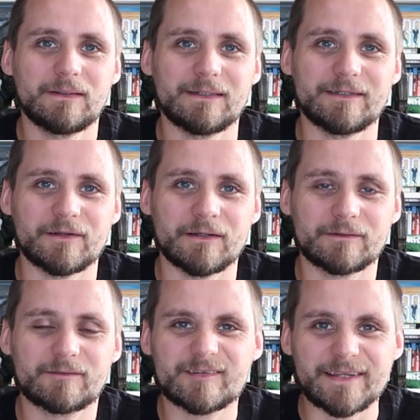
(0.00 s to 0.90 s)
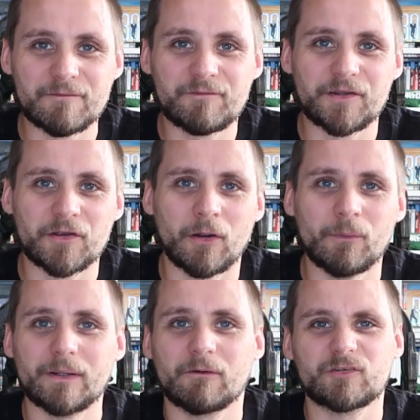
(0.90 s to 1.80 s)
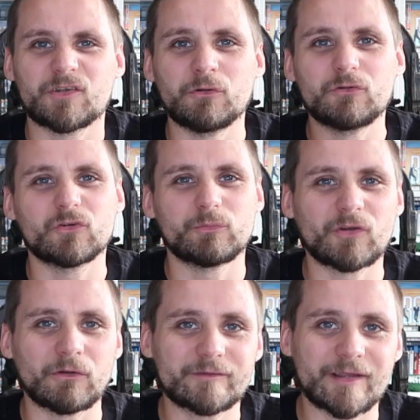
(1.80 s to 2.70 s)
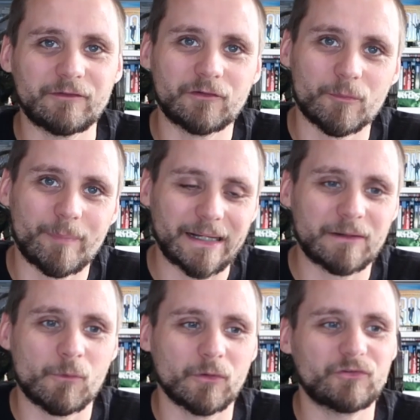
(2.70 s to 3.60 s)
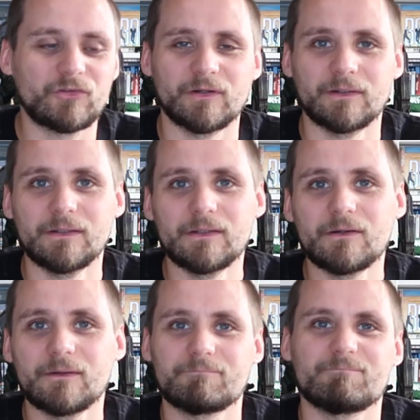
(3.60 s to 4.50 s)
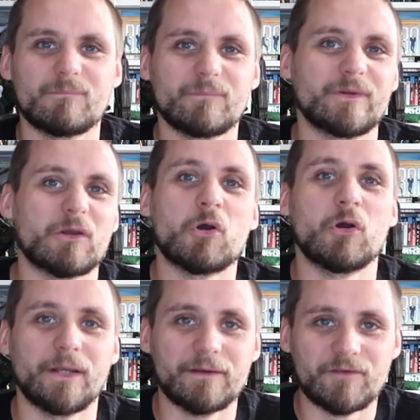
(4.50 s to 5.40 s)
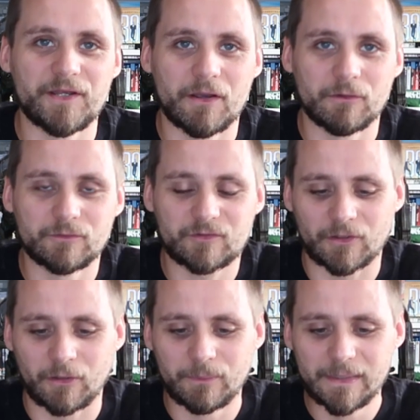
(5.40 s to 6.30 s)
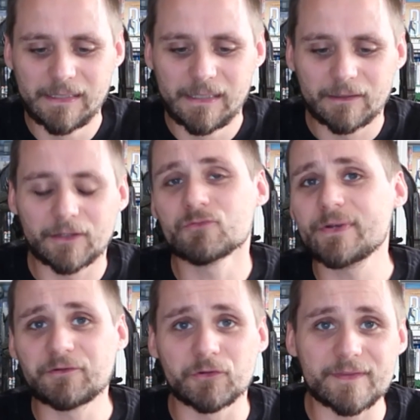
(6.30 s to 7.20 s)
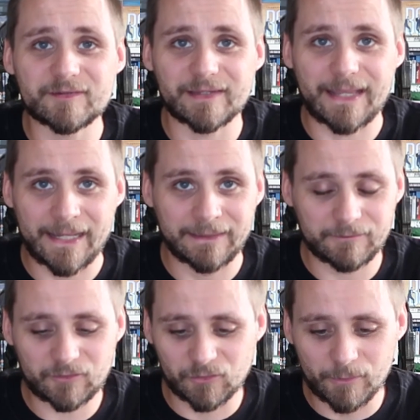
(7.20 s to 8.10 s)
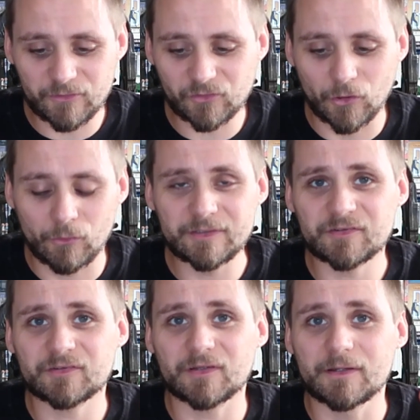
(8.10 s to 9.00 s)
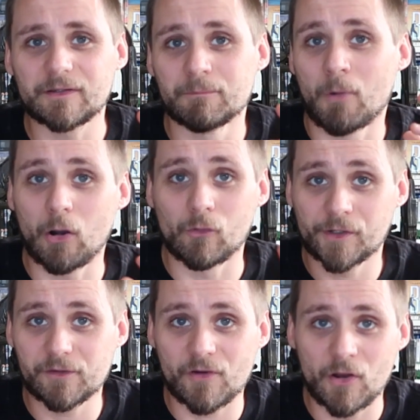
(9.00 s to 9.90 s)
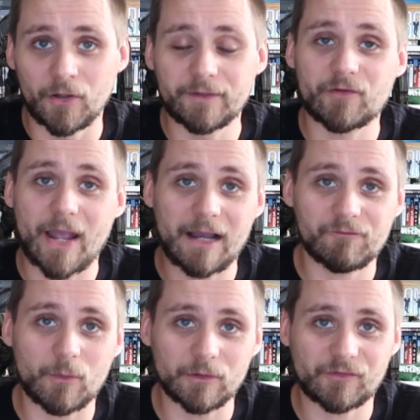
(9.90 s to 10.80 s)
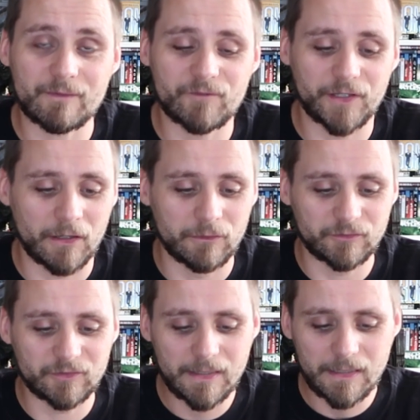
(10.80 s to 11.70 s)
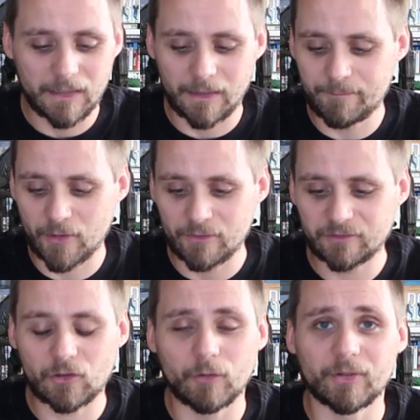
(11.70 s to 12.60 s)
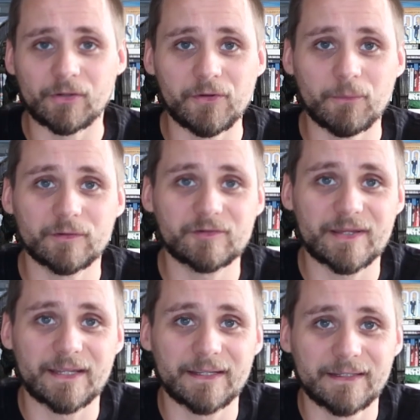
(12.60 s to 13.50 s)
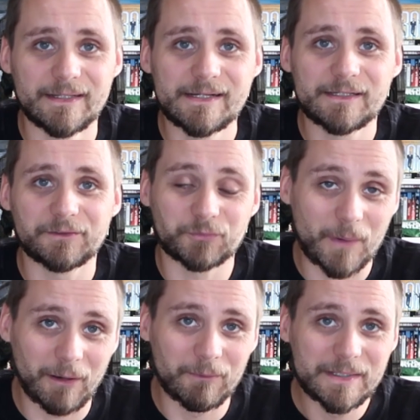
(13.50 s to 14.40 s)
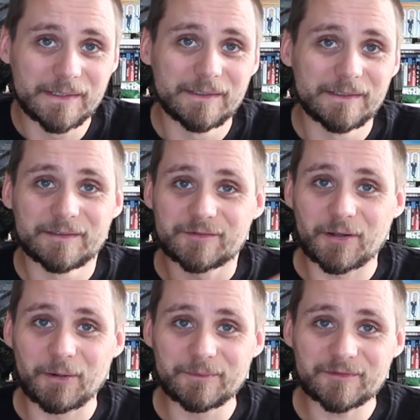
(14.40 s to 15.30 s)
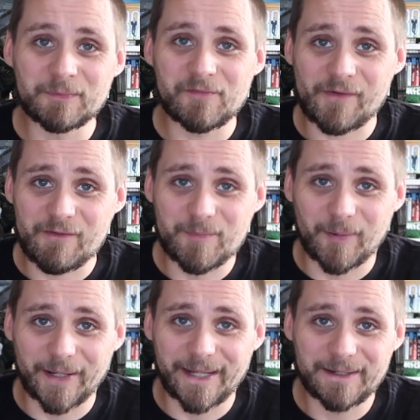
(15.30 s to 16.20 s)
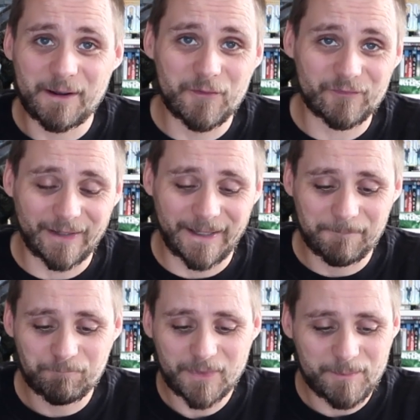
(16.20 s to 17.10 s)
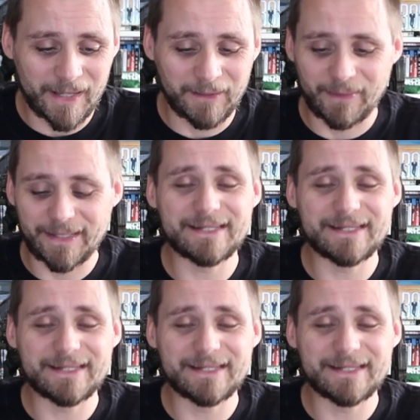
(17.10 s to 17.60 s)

had seen the video, and obviously new subs don't tend to go back and watch your earlier videos. So I'm going to redo this again. Some of the stories you might already have heard if you have watched them videos, but there is a couple of new ones here as well. So something for everybody, hopefully. But anyway,